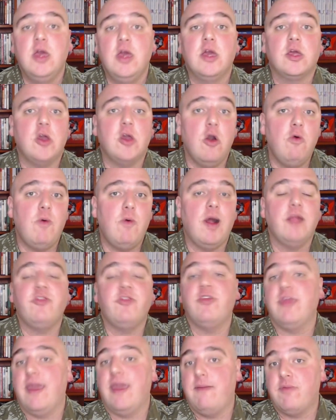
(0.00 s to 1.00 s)
go watch
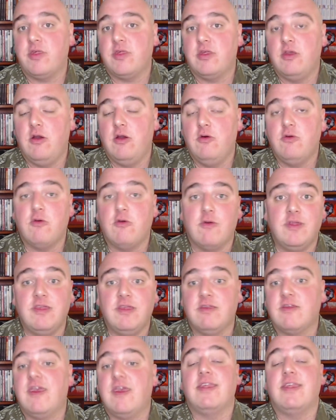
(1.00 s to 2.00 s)
the episode, or in this
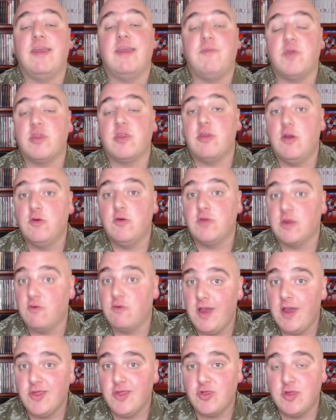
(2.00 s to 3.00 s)
case episodes in
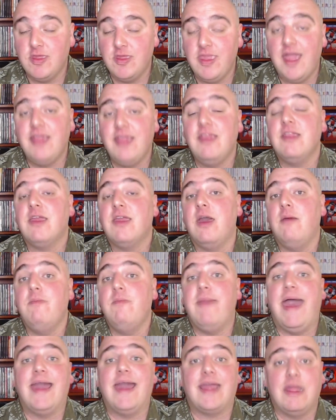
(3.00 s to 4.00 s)
question, and then come
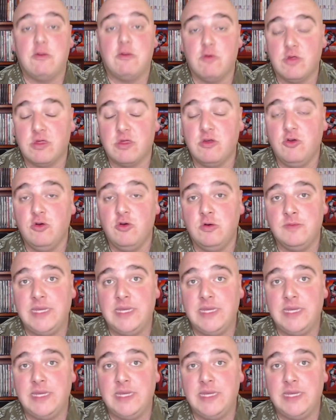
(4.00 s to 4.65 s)
back and resume.